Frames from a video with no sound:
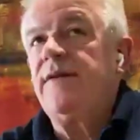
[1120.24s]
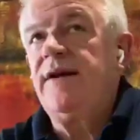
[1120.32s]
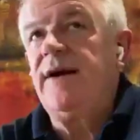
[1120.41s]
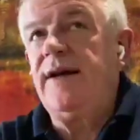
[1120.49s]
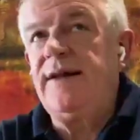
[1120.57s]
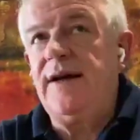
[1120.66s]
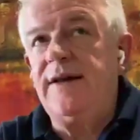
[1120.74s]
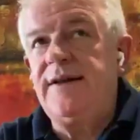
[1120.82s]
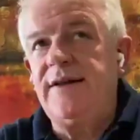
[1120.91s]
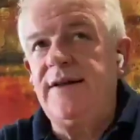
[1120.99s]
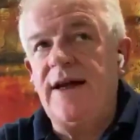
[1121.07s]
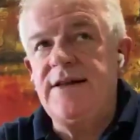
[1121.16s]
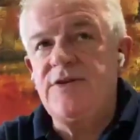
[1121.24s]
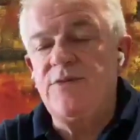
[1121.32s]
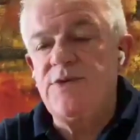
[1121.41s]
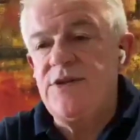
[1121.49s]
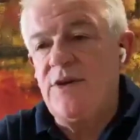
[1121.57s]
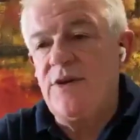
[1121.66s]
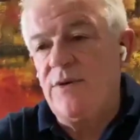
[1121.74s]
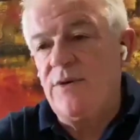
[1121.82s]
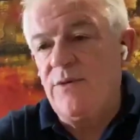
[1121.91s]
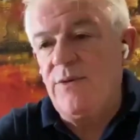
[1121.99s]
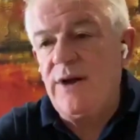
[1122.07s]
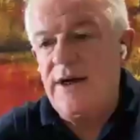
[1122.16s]
I think that's also one of the
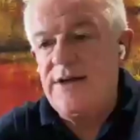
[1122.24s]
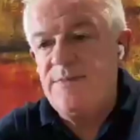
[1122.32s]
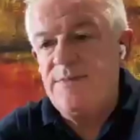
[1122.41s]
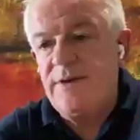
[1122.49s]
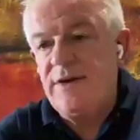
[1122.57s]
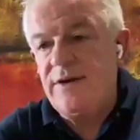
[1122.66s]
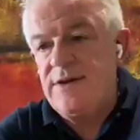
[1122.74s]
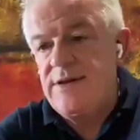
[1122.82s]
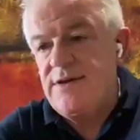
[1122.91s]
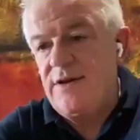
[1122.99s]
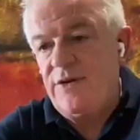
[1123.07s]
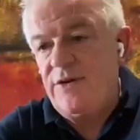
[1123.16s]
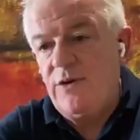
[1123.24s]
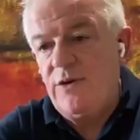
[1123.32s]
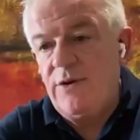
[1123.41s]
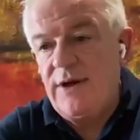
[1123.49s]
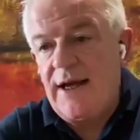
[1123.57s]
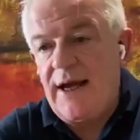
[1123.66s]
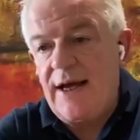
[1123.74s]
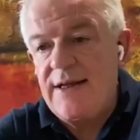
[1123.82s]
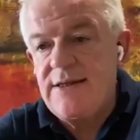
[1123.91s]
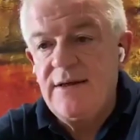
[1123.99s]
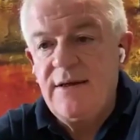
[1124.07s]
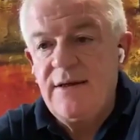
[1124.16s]
ways because if you look at
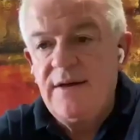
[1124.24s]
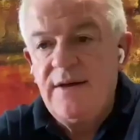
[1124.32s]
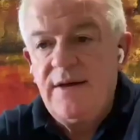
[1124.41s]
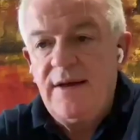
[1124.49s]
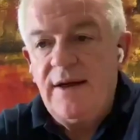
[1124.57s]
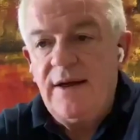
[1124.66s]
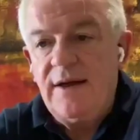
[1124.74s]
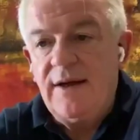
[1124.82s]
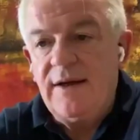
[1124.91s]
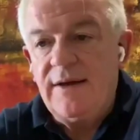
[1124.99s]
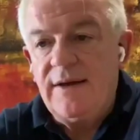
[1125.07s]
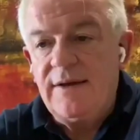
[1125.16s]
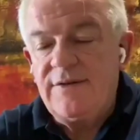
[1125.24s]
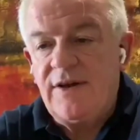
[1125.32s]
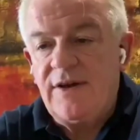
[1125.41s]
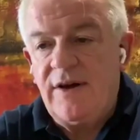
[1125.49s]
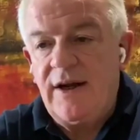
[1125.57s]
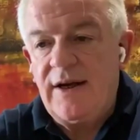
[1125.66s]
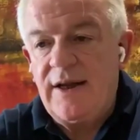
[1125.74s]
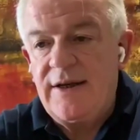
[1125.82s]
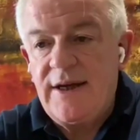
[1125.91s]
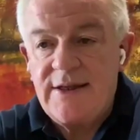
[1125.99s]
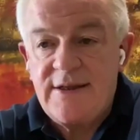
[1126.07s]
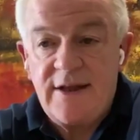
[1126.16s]
Thailand,
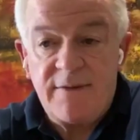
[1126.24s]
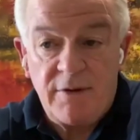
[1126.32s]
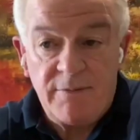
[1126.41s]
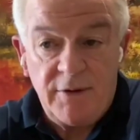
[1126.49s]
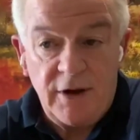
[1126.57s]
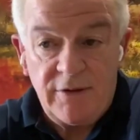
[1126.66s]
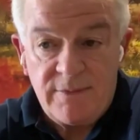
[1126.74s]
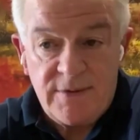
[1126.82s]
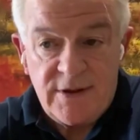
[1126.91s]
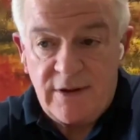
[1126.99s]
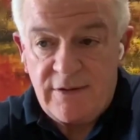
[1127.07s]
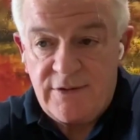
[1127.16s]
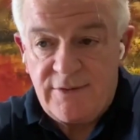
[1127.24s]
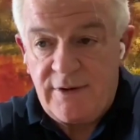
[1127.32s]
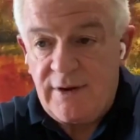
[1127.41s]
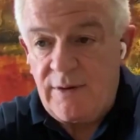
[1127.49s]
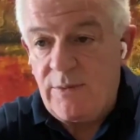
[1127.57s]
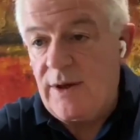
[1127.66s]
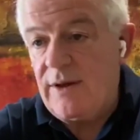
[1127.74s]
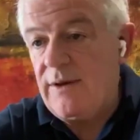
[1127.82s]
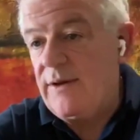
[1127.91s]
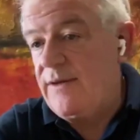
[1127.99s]
yes, they promote themselves very well.